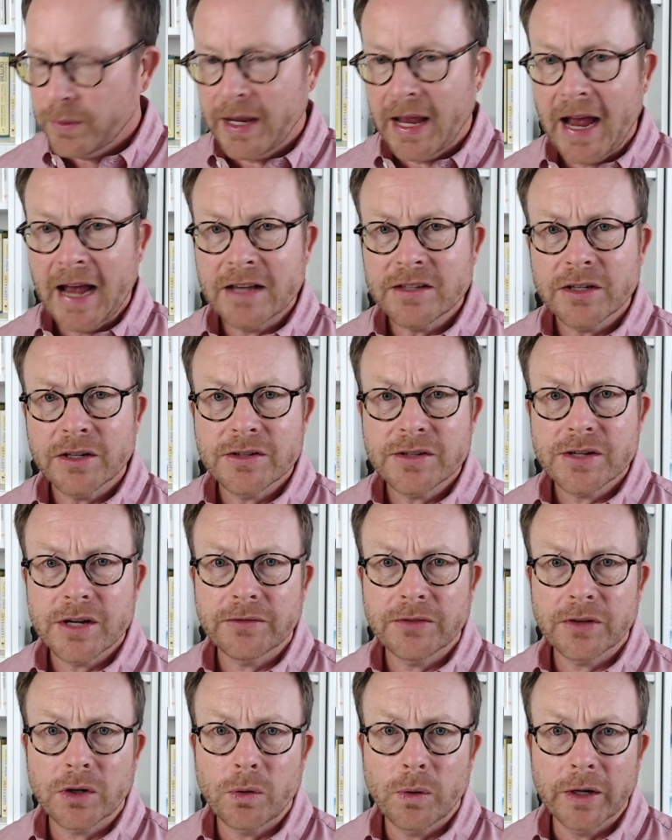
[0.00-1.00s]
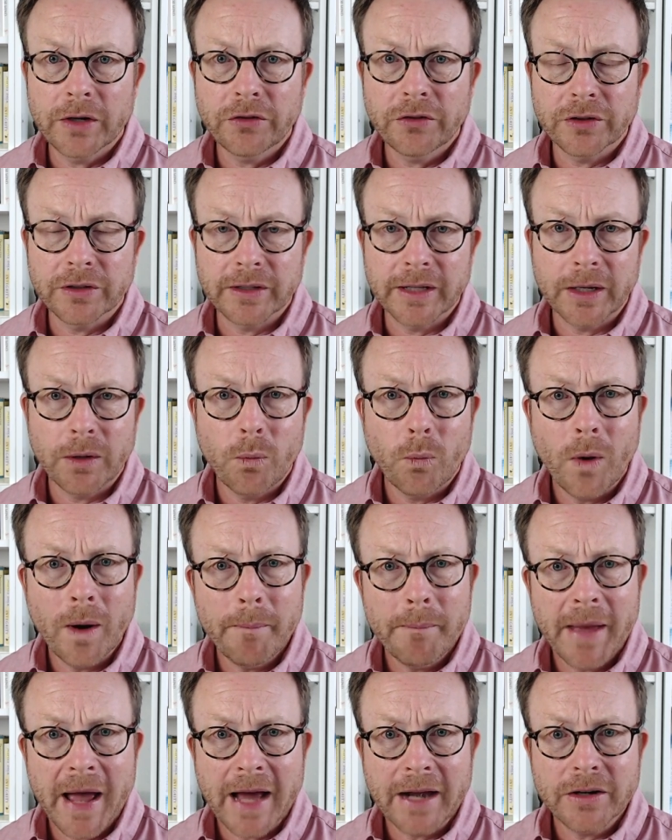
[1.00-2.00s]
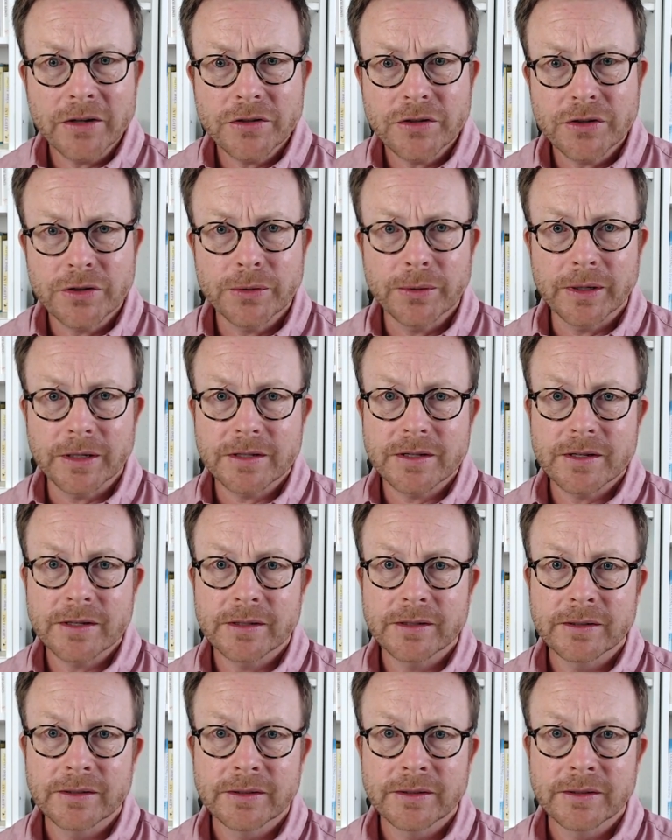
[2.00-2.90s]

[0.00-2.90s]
ask ourselves the question, like, what matters to us?